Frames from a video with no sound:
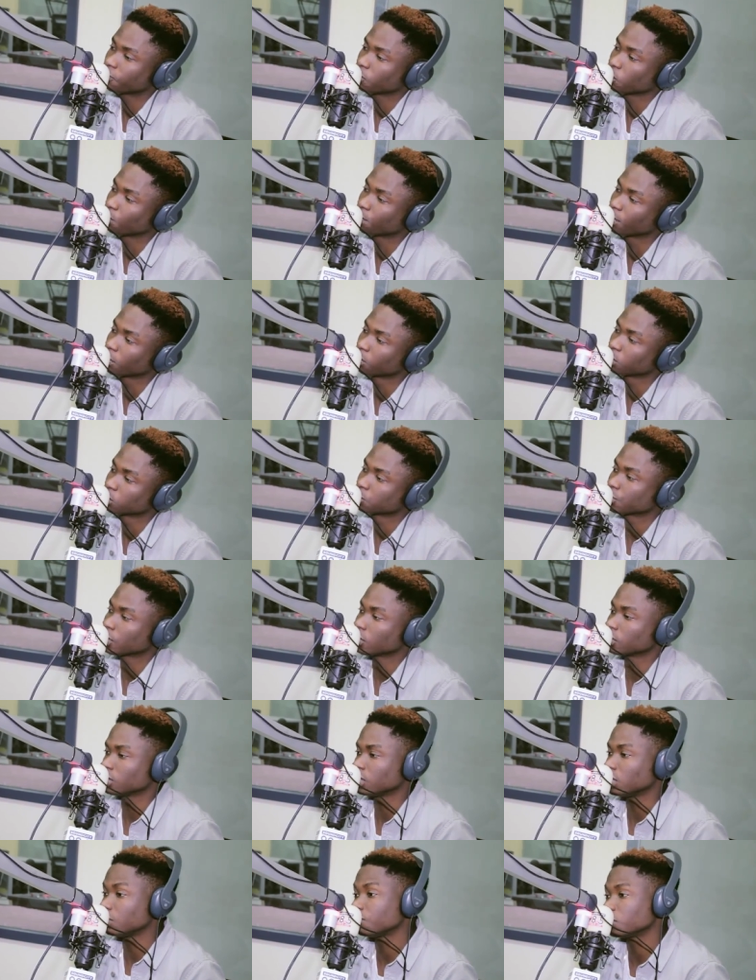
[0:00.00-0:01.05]
few people
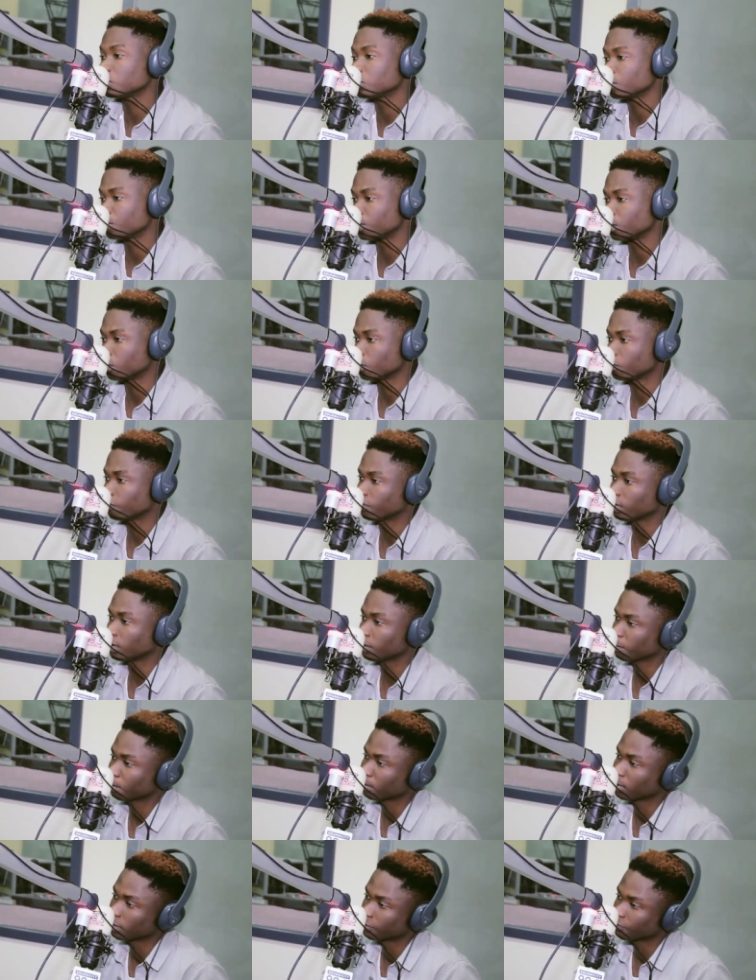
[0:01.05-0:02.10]
trying to give other people
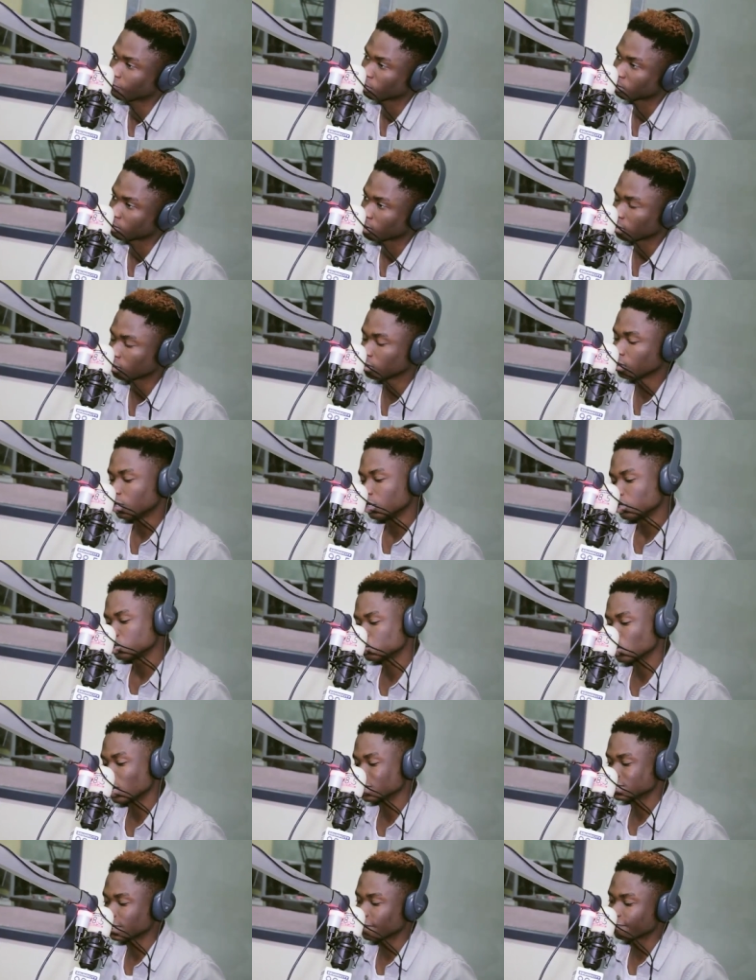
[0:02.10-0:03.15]
platform now.
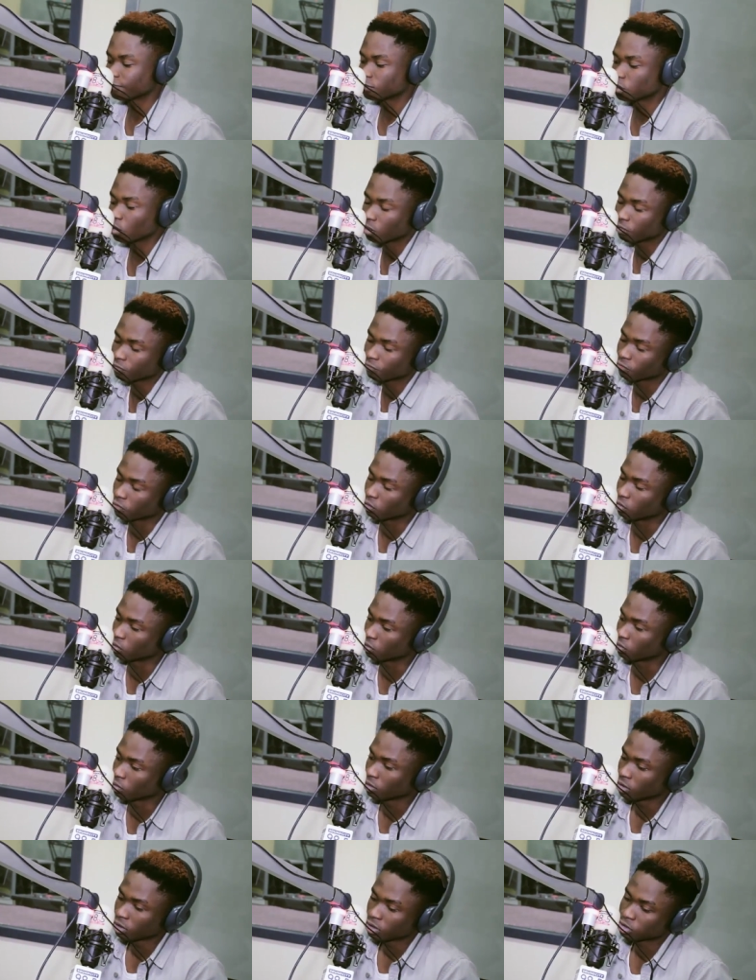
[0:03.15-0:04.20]
So as I've done for
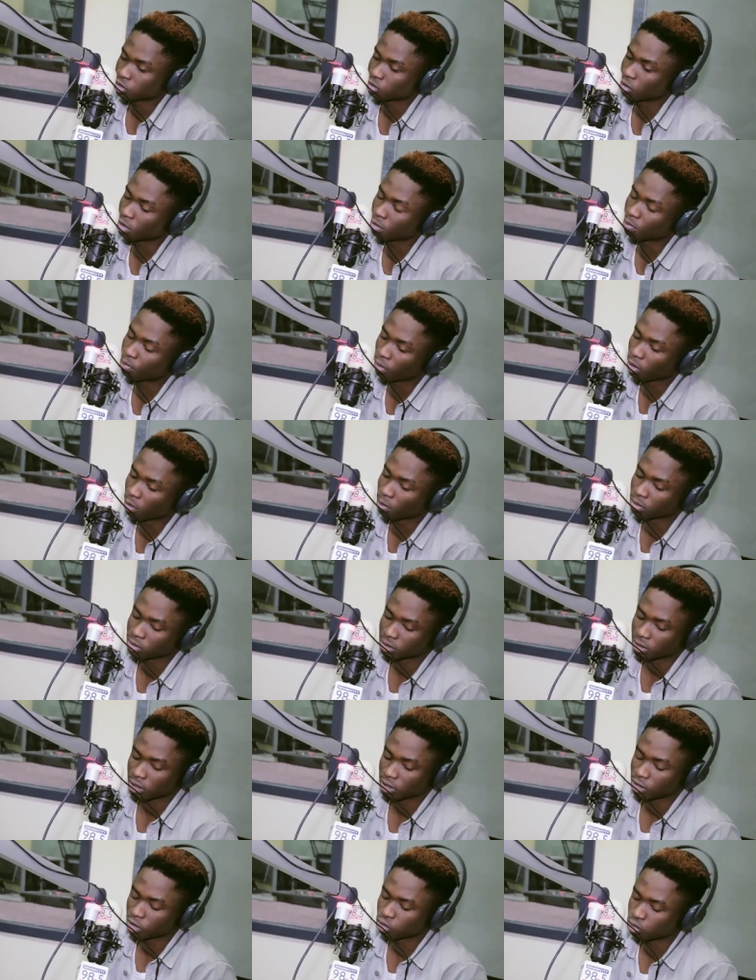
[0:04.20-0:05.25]
you, it's only proper
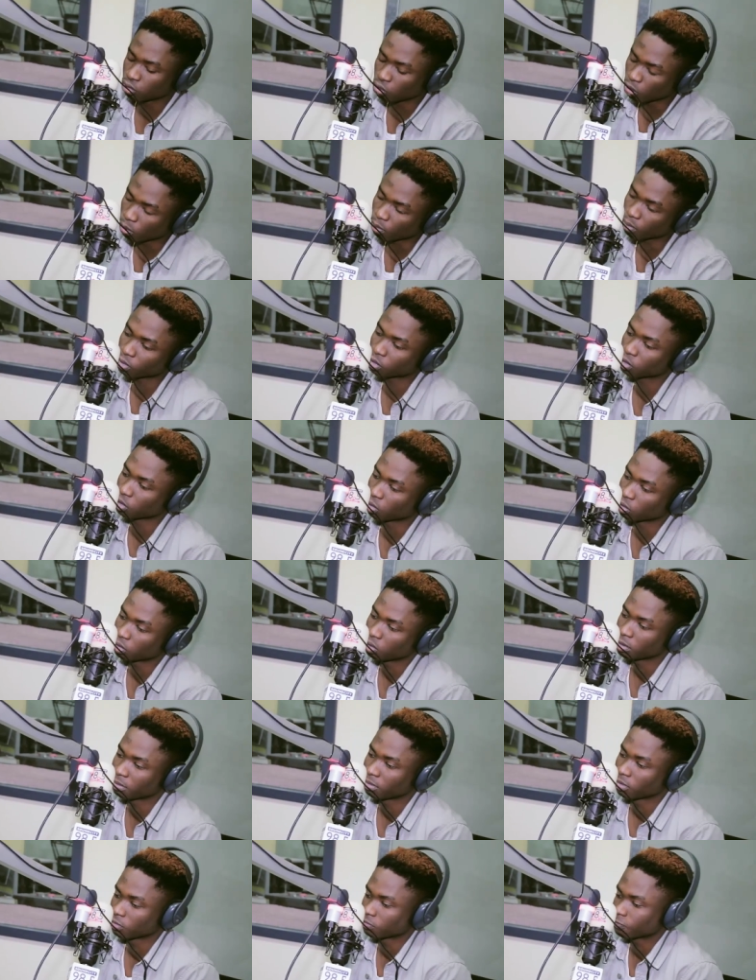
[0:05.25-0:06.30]
that you open your own
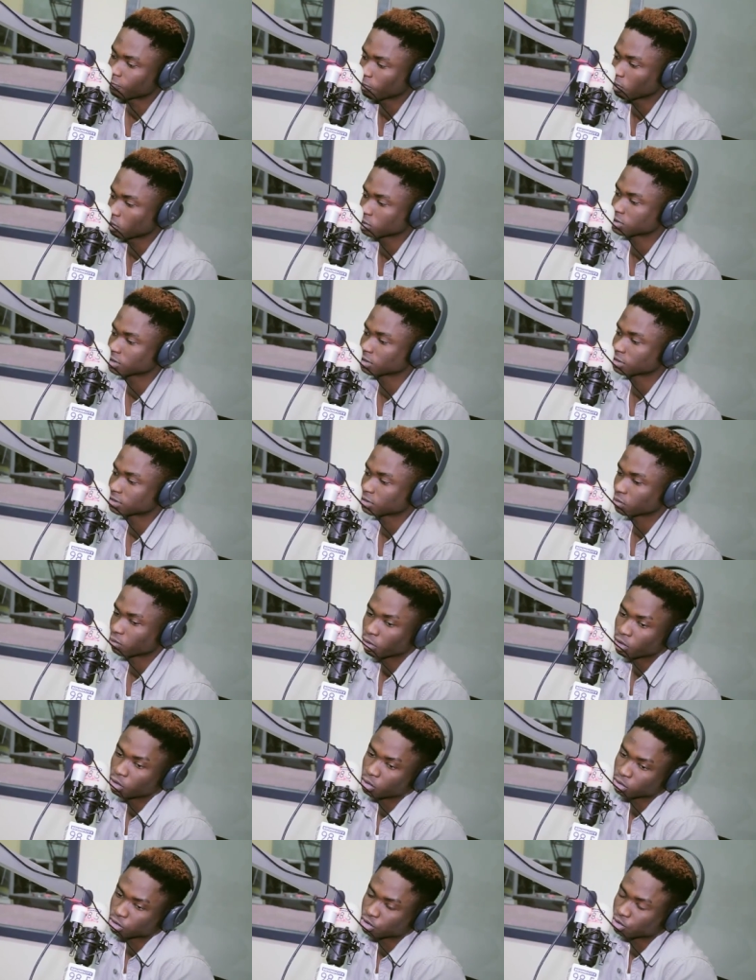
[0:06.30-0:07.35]
label, float it.
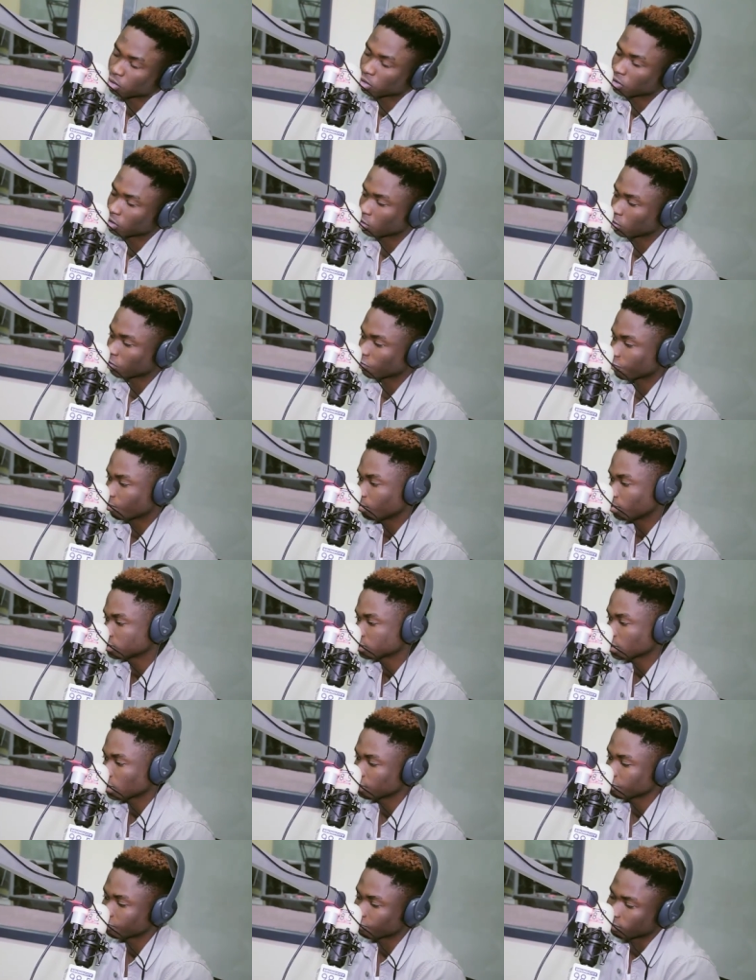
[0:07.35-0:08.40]
When you're strong enough
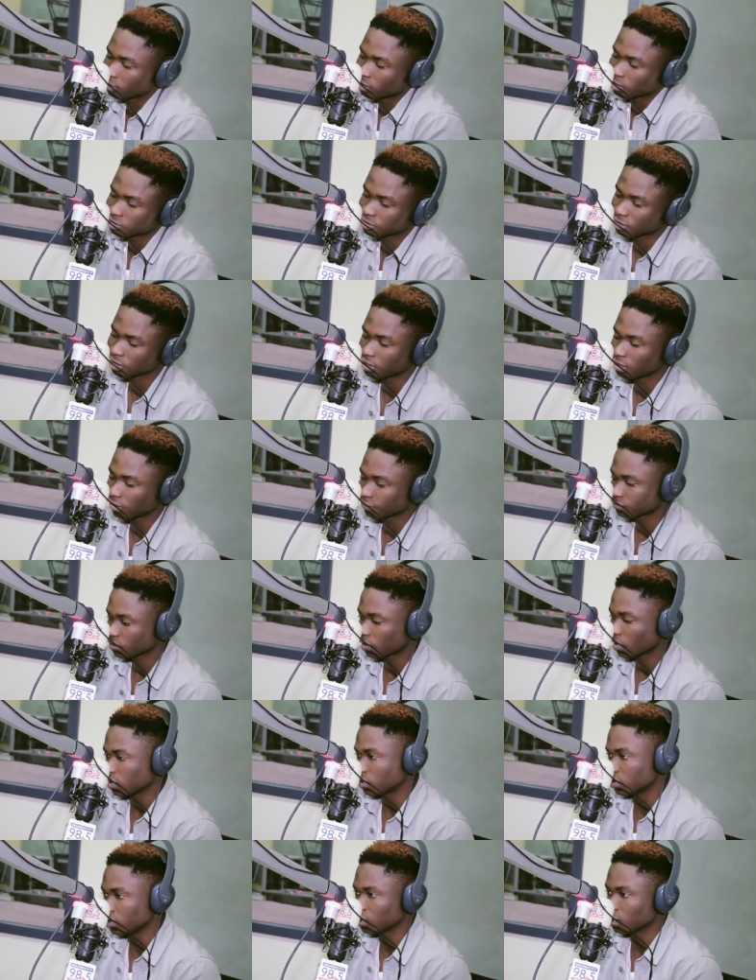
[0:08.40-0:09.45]
mentally, financially, after
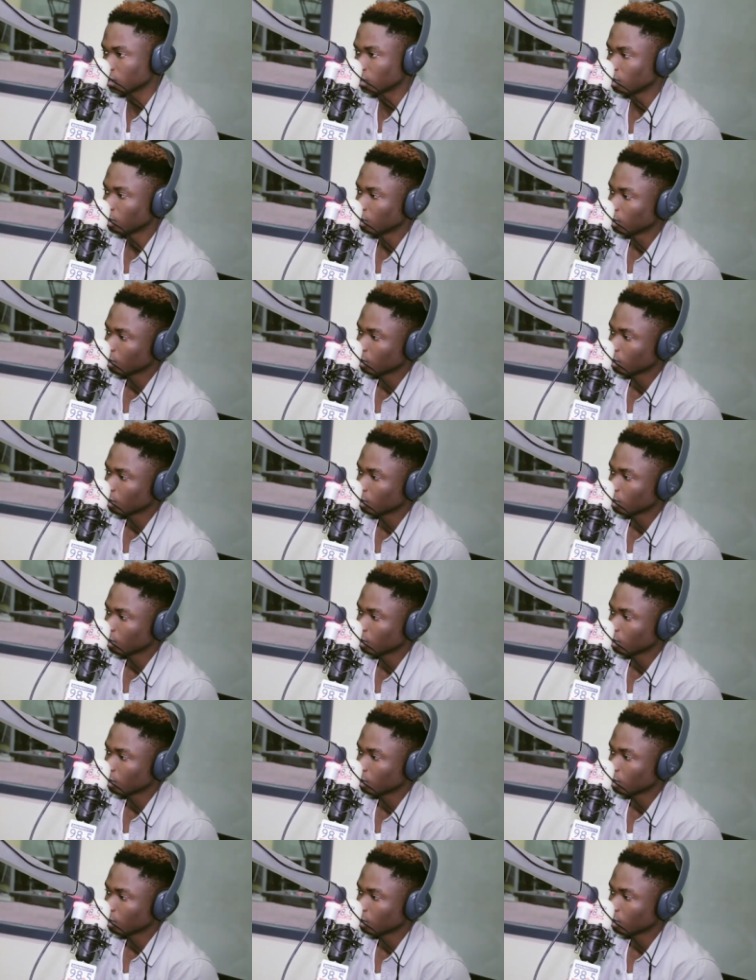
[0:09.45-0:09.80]
a year